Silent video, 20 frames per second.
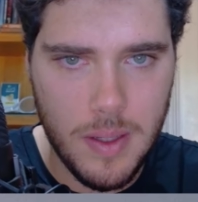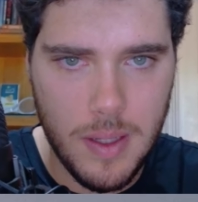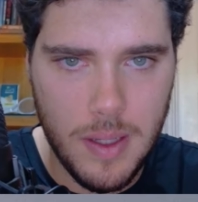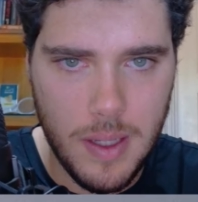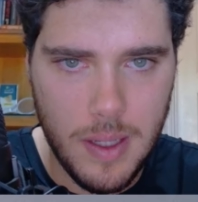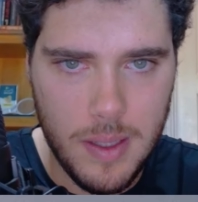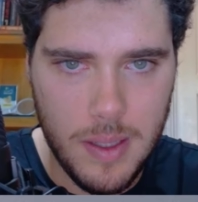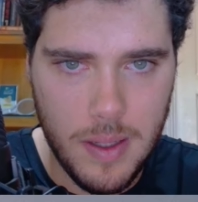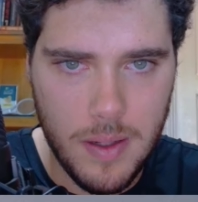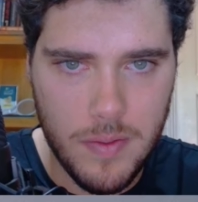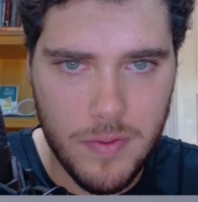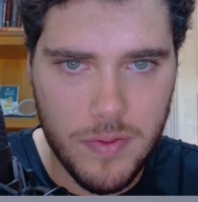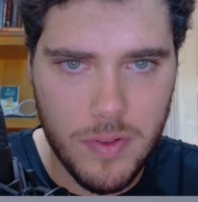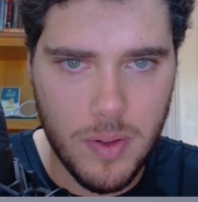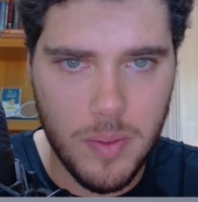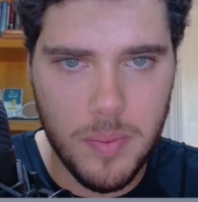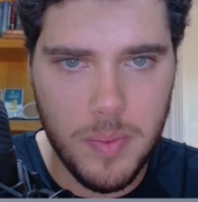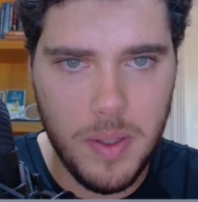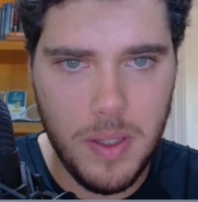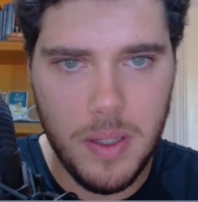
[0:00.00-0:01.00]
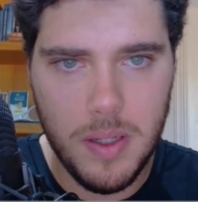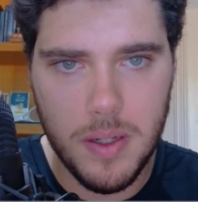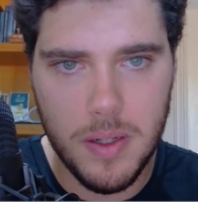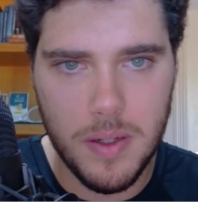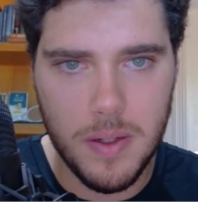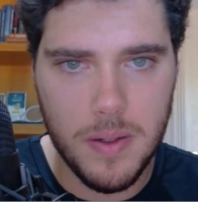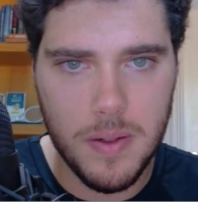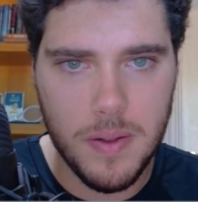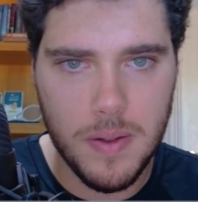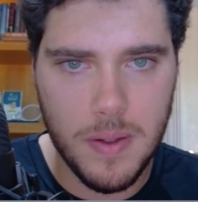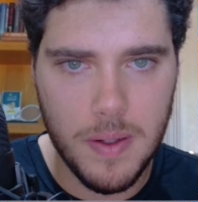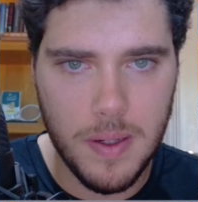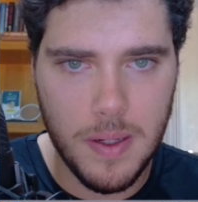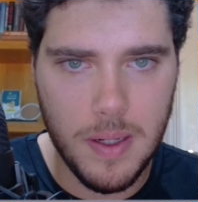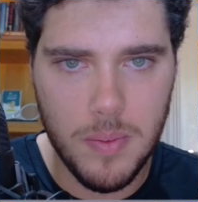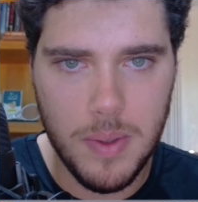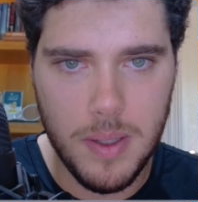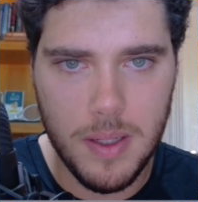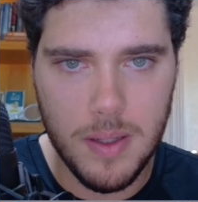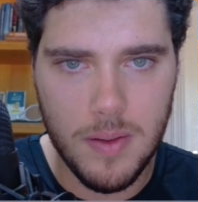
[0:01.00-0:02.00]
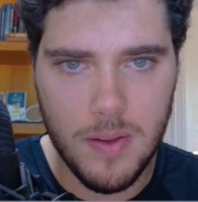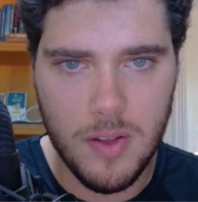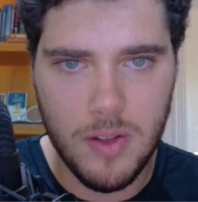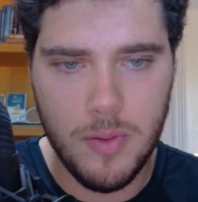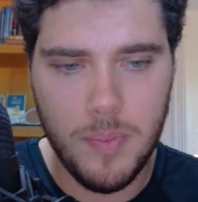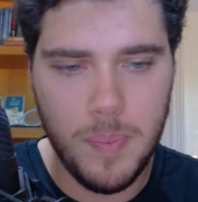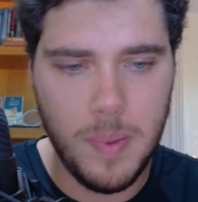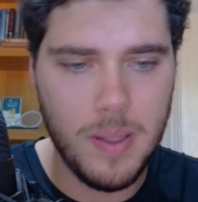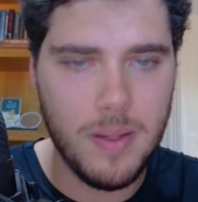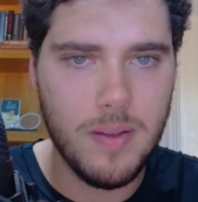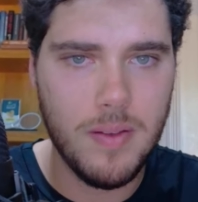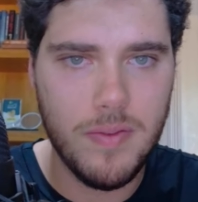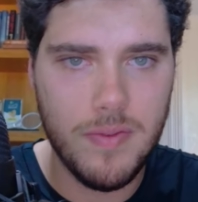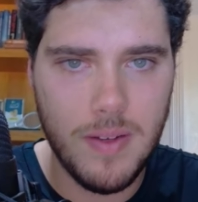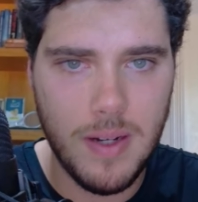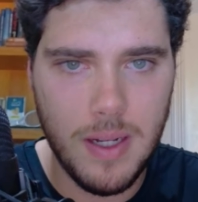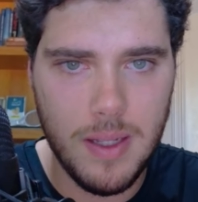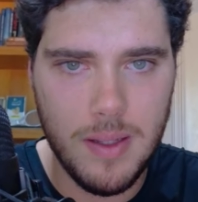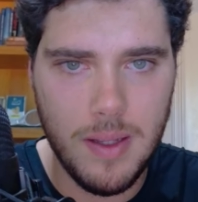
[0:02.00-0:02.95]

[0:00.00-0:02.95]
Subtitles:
And then from here, we can specify